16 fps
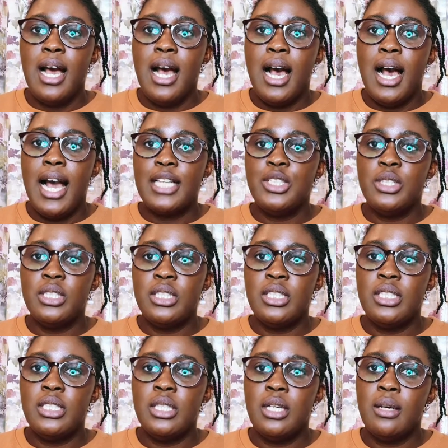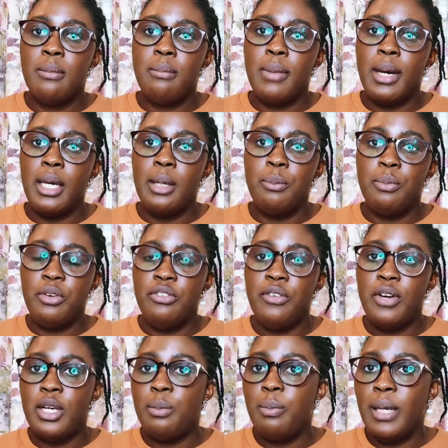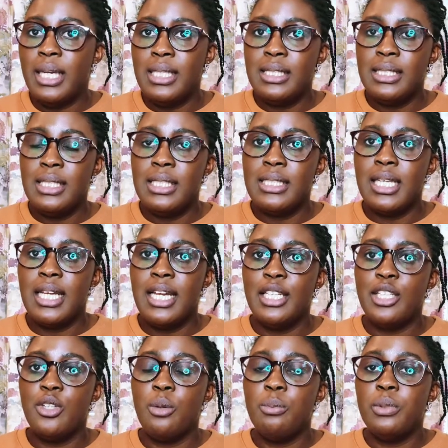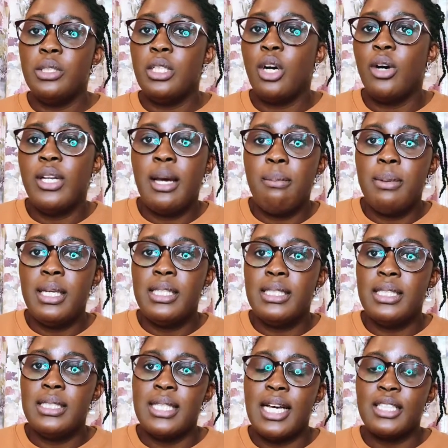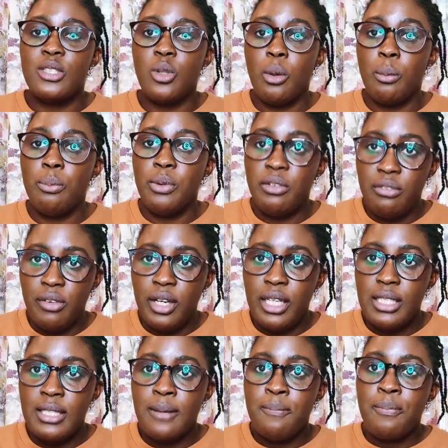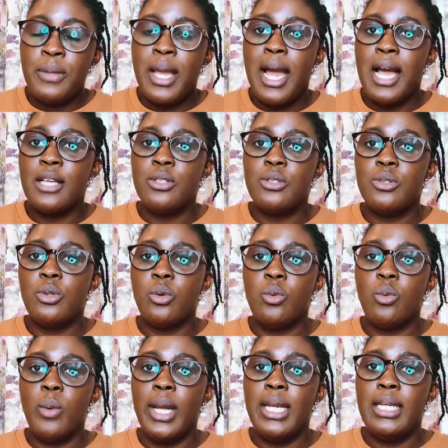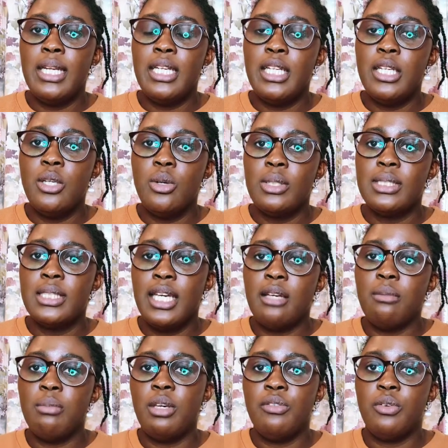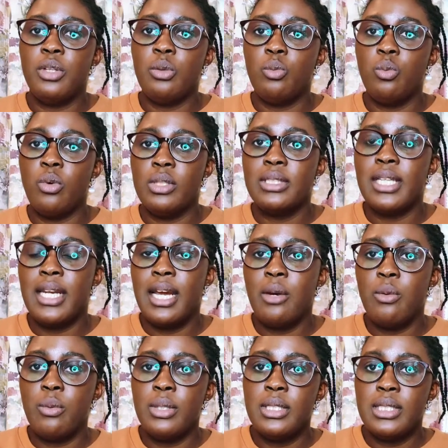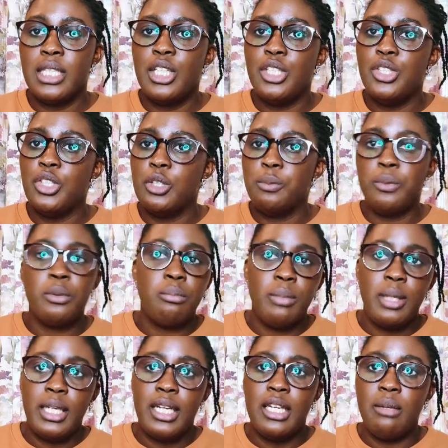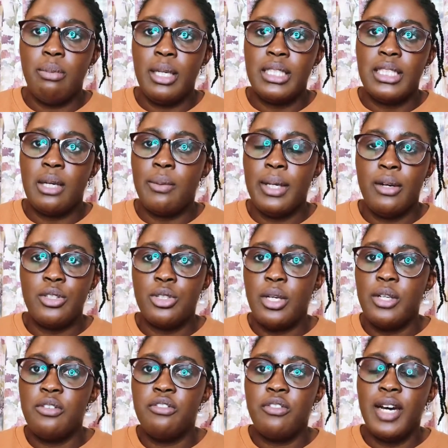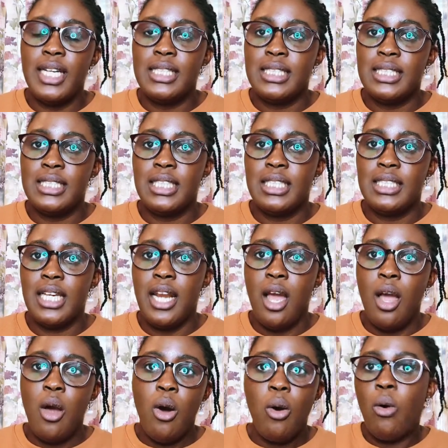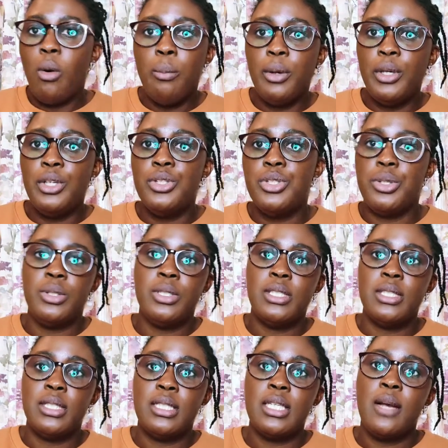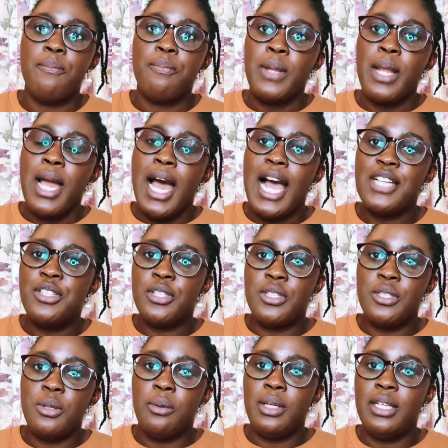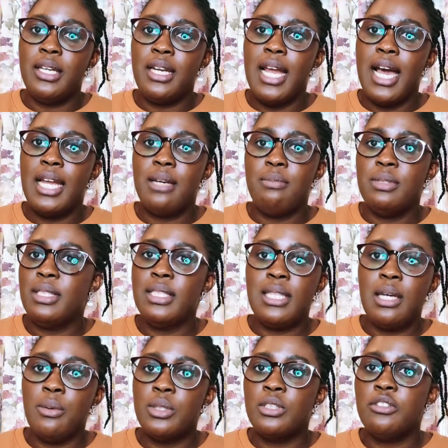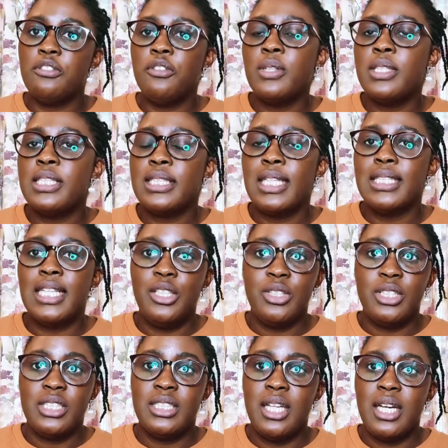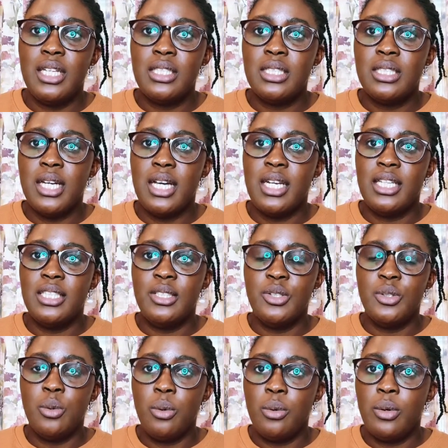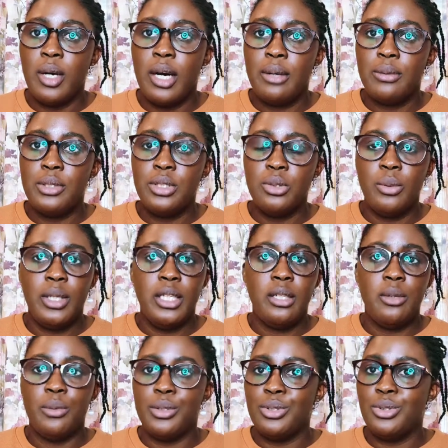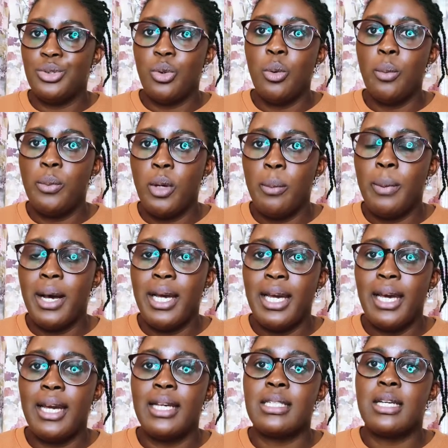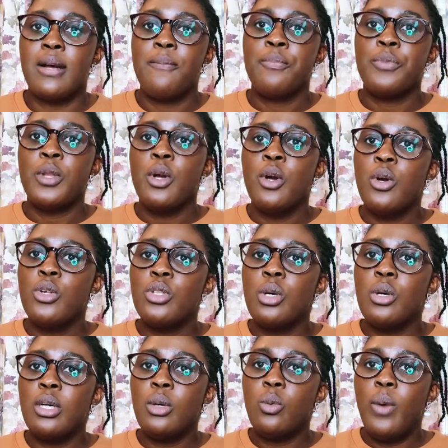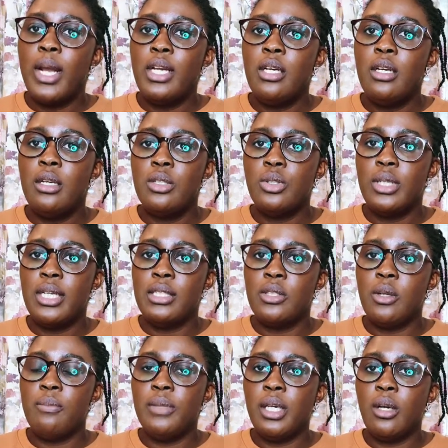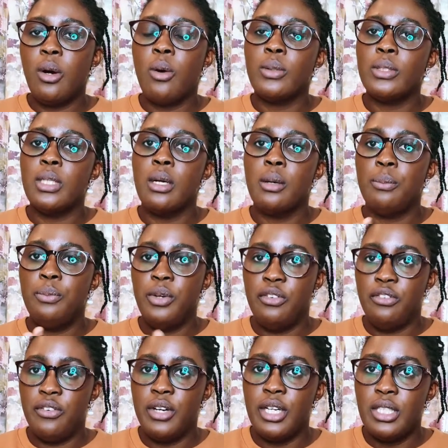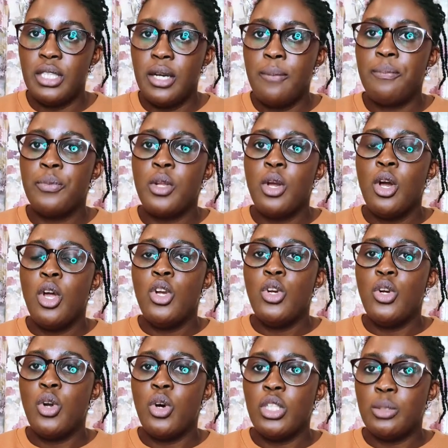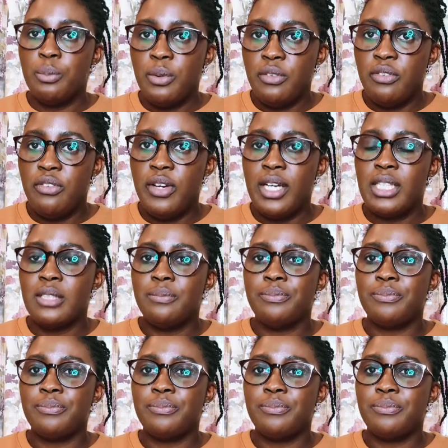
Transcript: I just did my preferred places and I did not put the other places as not preferred. And so when they did not take me for the ones that I wanted, they just put me in any place. And when I was trying to fight it, they said, oh, but you chose it. I just saw it then, and since I was the first set, I didn't understand and I didn't know what I was doing. There was no proper guide. So there's something called preferred, not preferred,